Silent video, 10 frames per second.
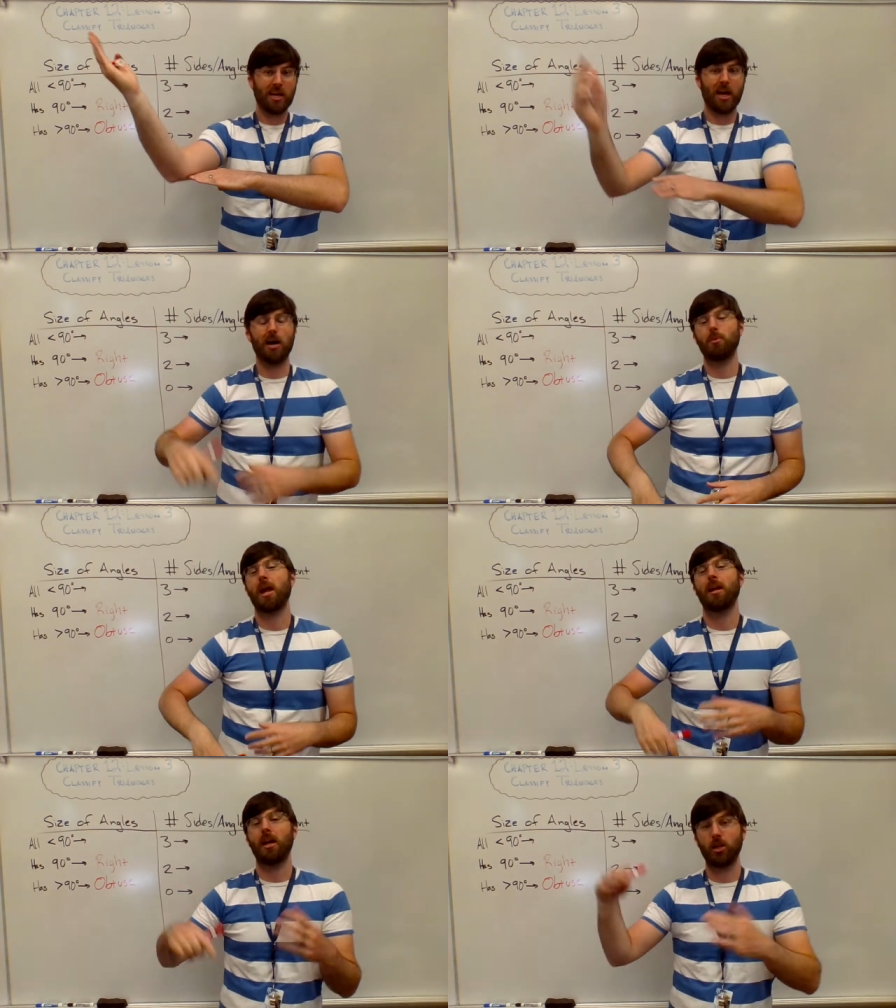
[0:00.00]

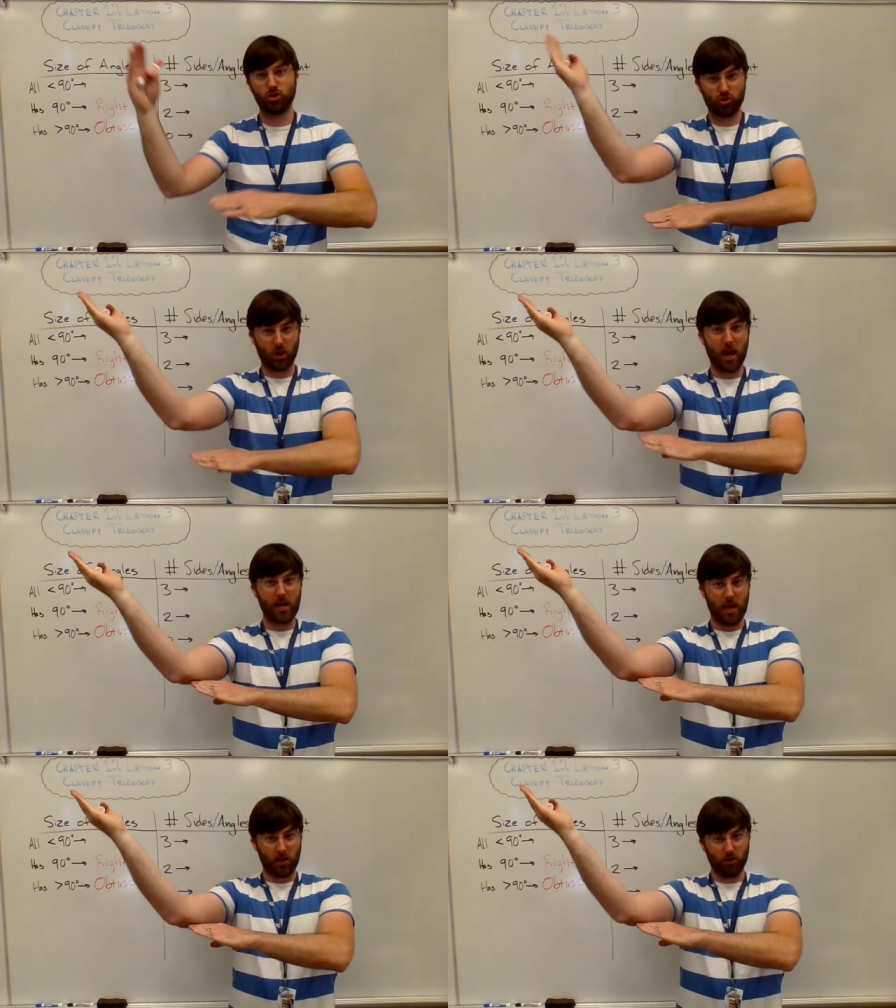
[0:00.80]
And a
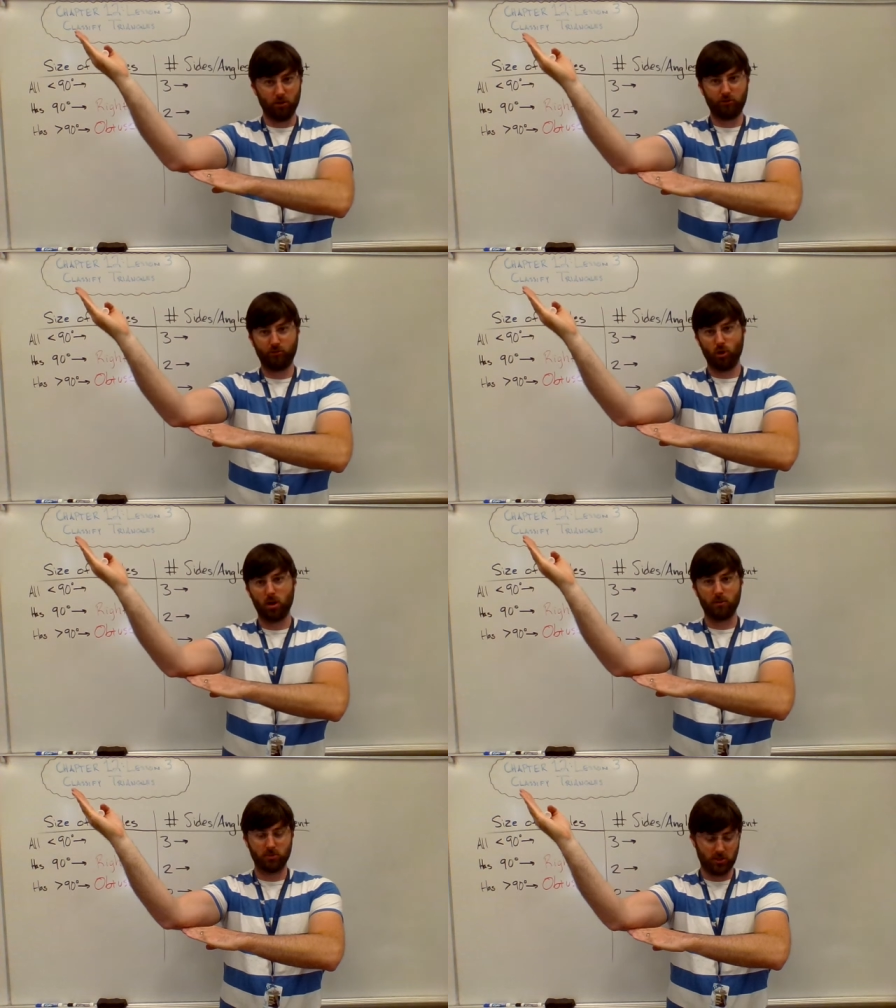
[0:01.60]
triangle
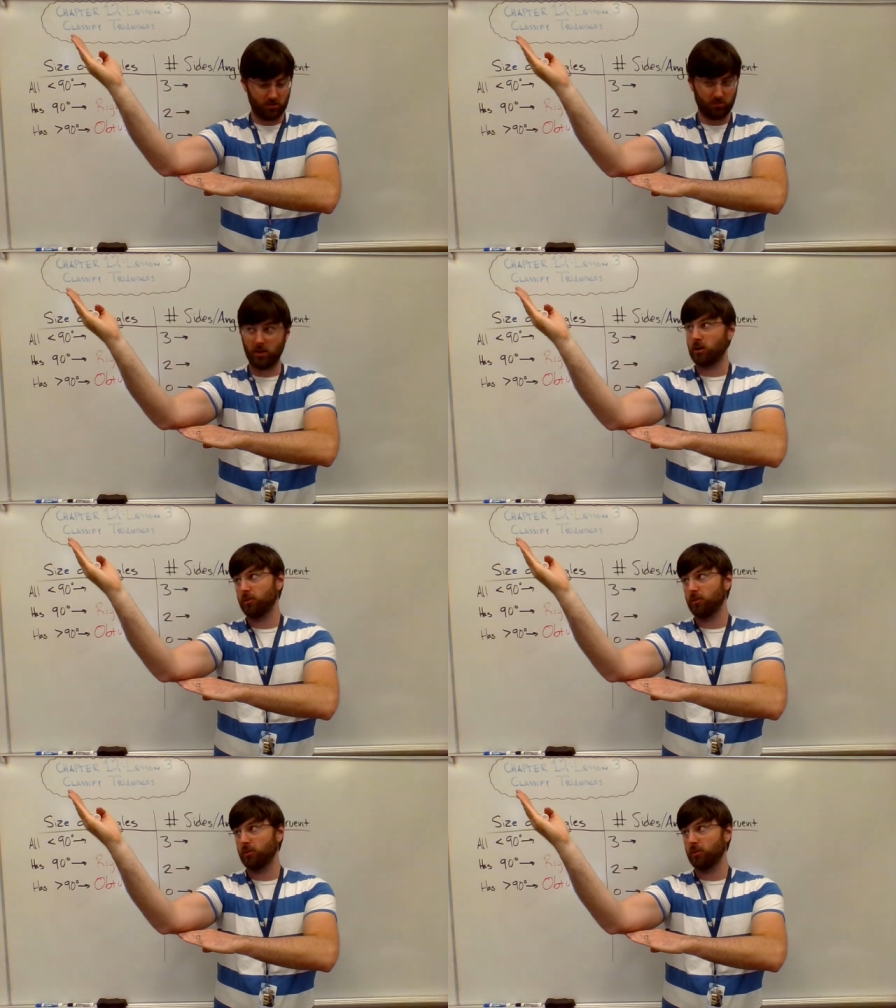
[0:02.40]
formed,
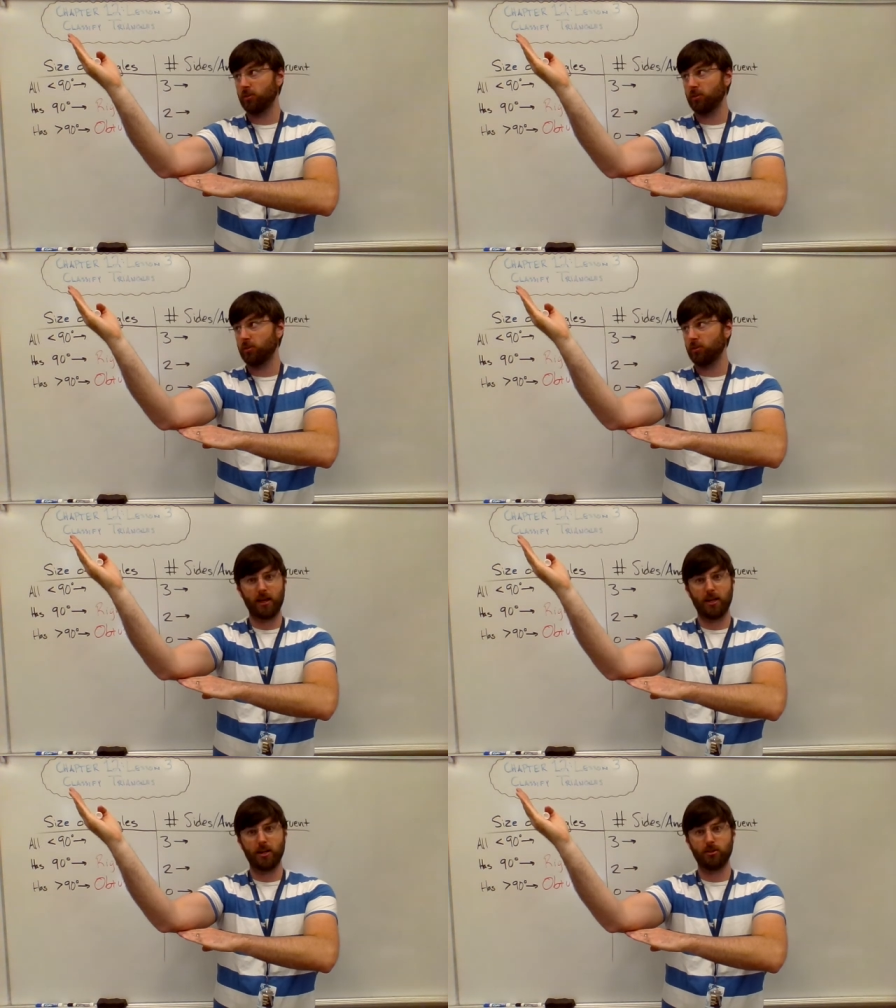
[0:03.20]
if I
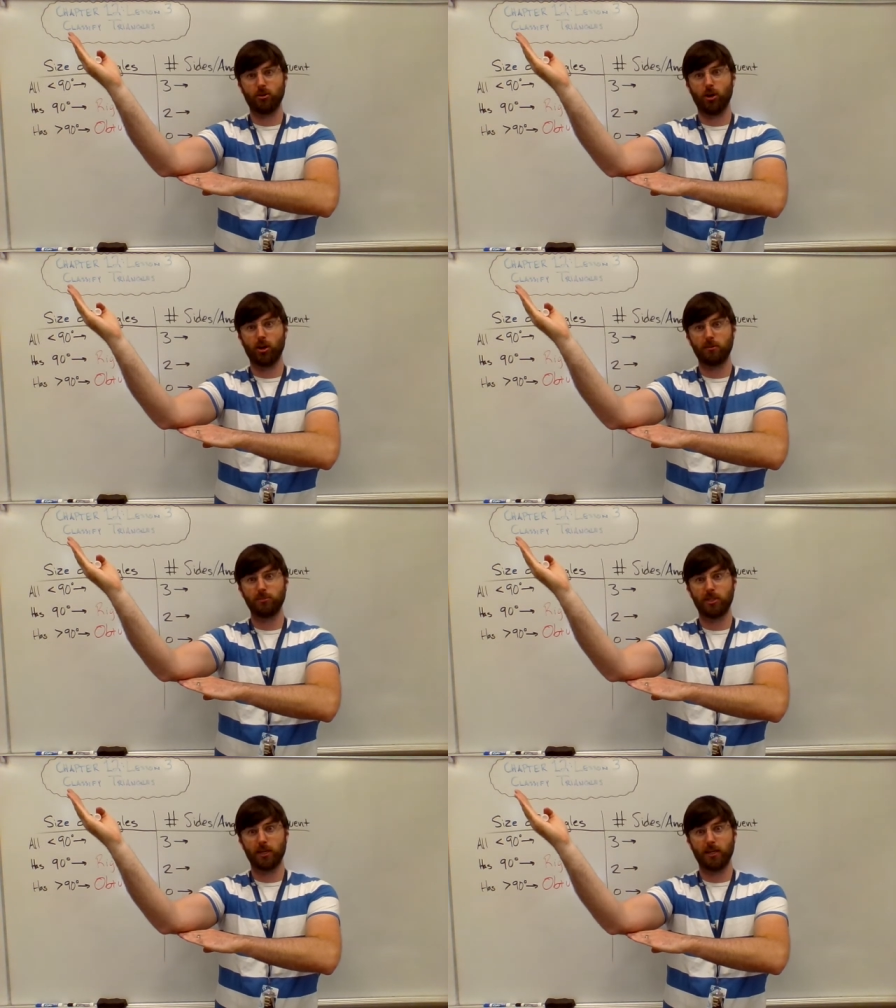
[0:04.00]
had another arm
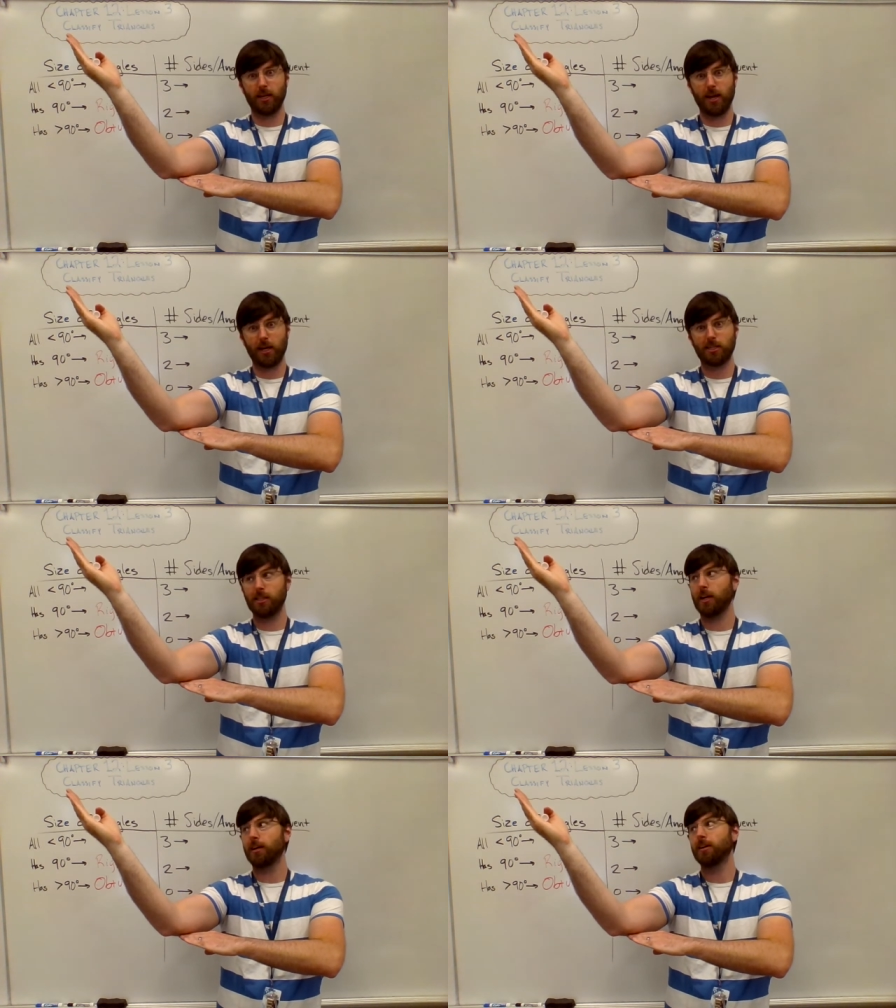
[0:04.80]
to connect
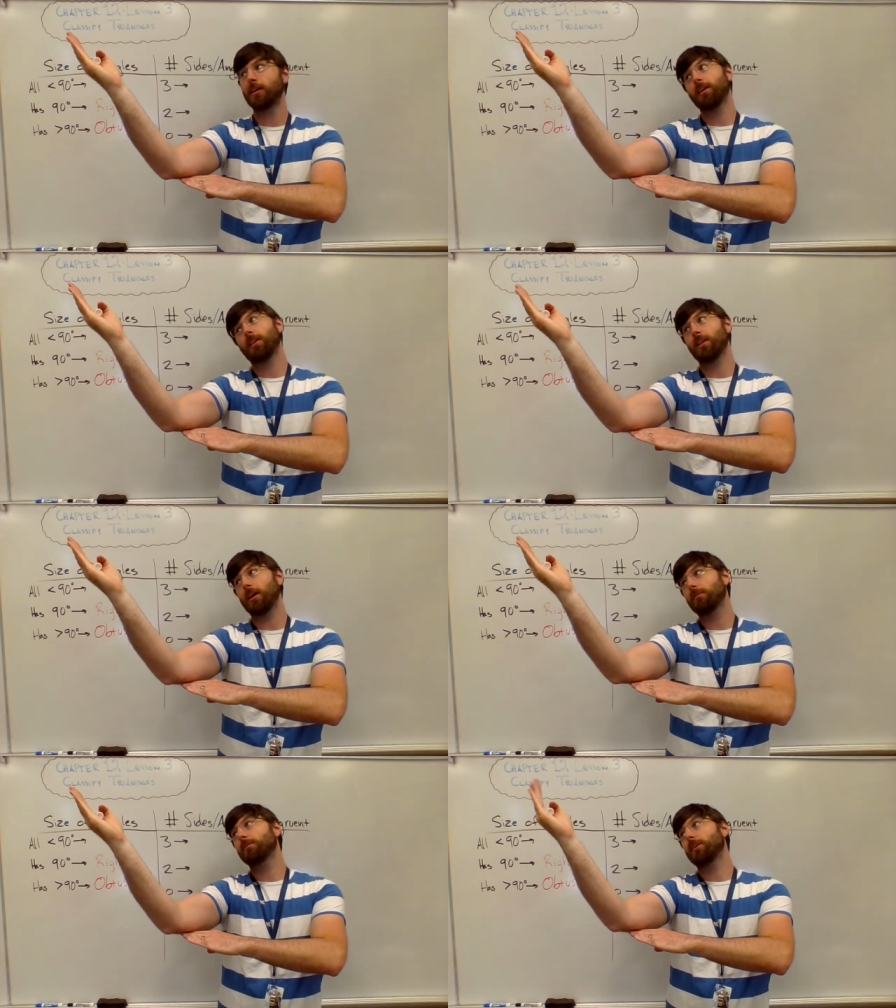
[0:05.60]
the
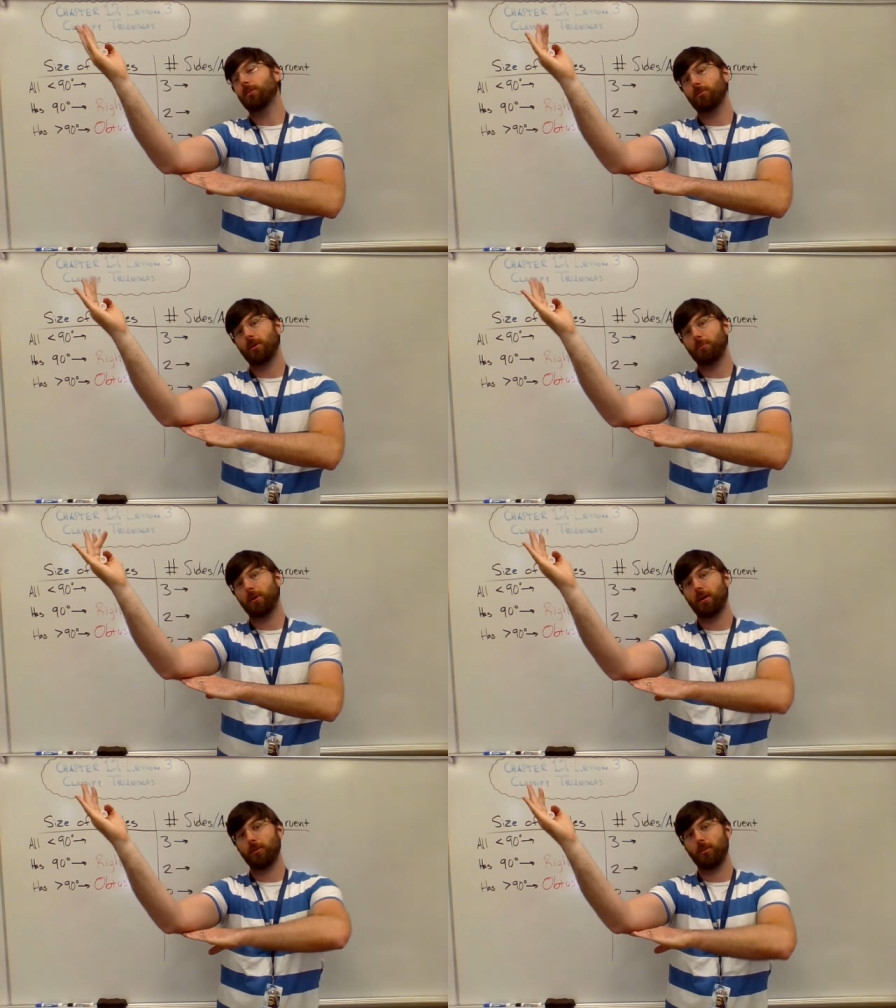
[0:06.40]
up
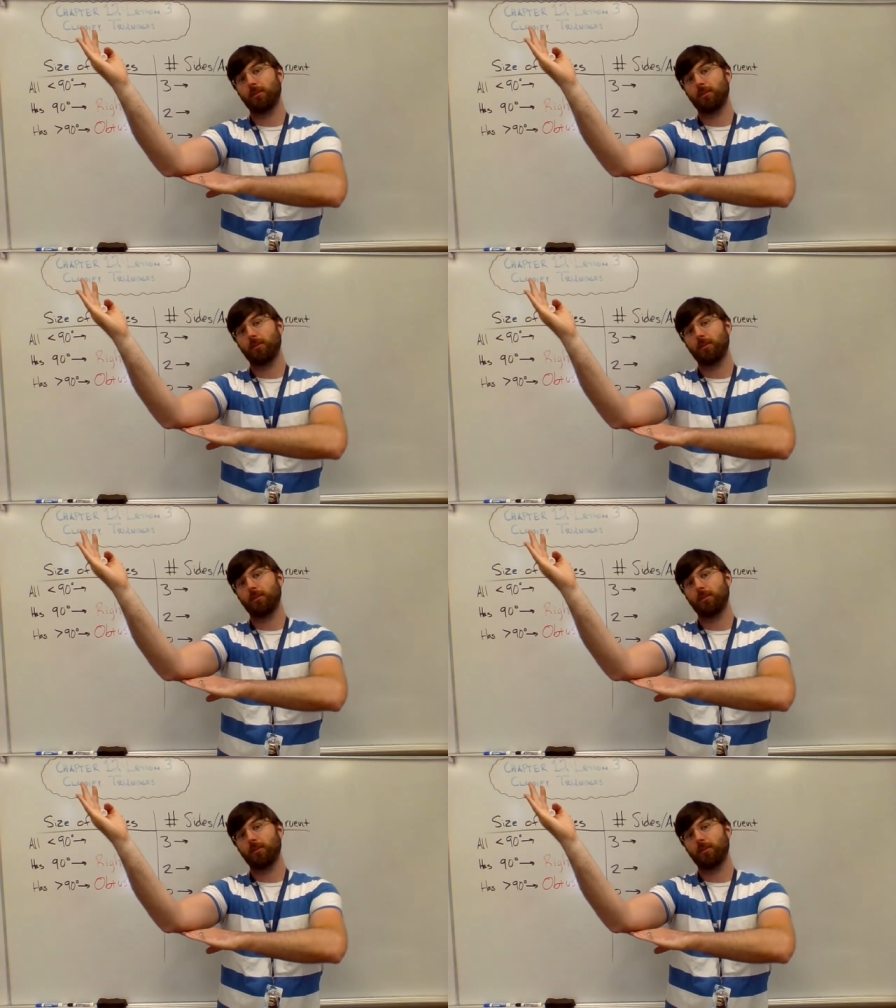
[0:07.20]
here with